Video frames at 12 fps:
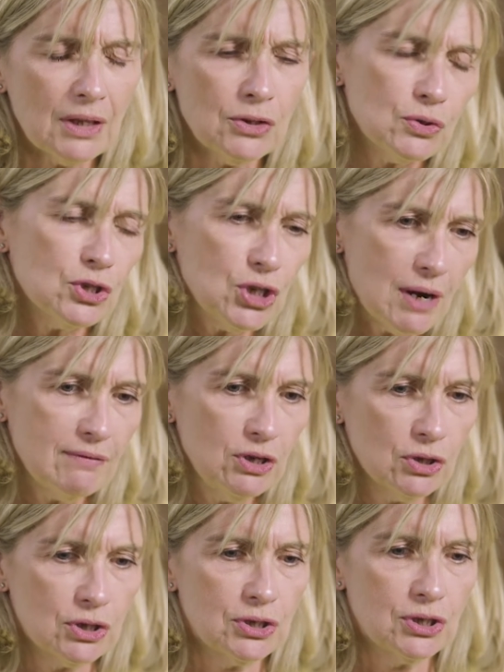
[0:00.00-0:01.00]
sort of sharing
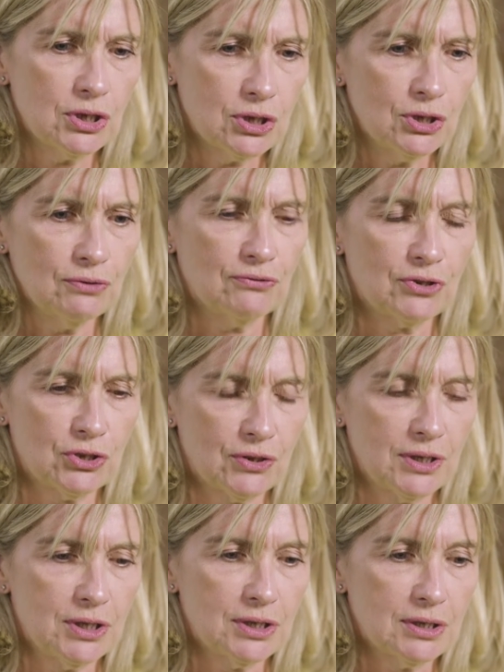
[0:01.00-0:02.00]
your concerns and your
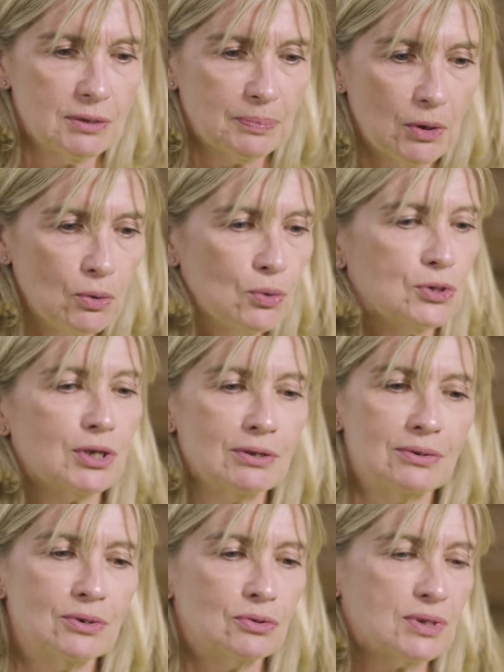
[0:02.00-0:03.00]
frustrations, but also
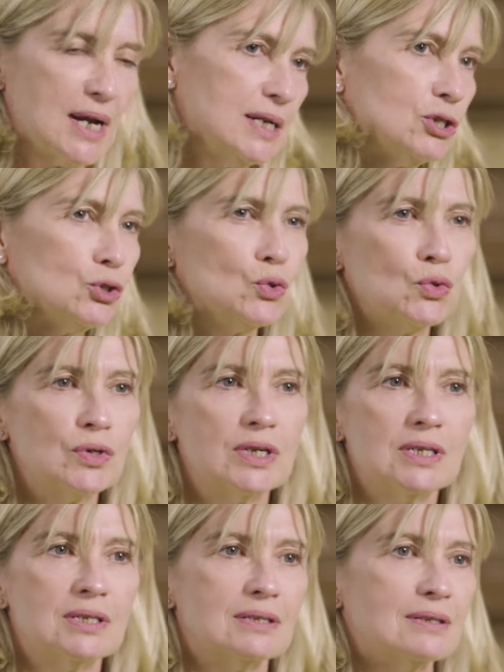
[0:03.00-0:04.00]
your daily
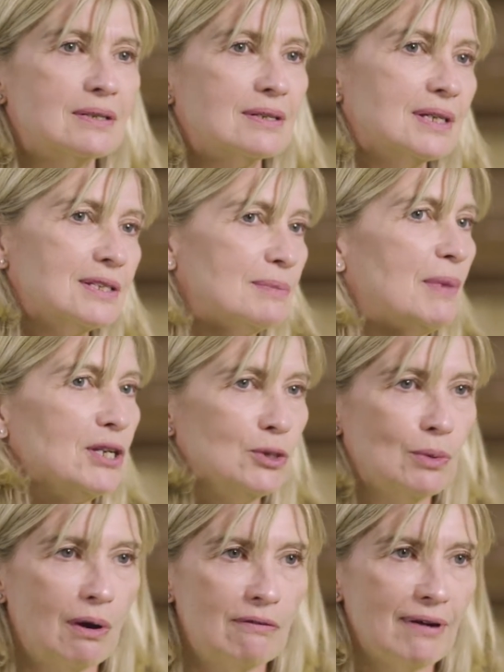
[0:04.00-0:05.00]
stories and the things that made
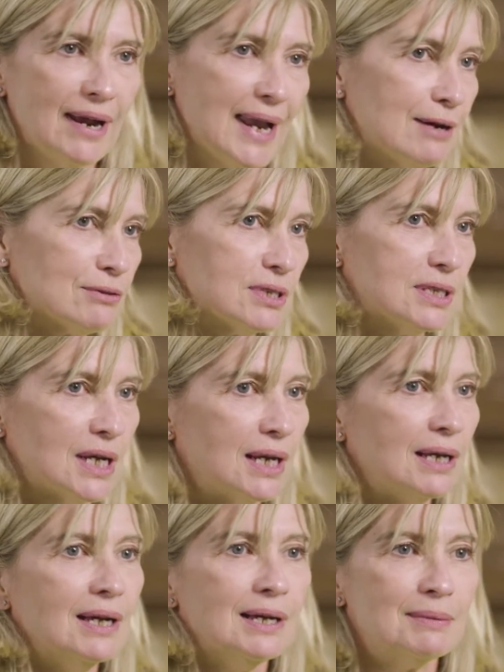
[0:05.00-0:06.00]
you laugh out loud today,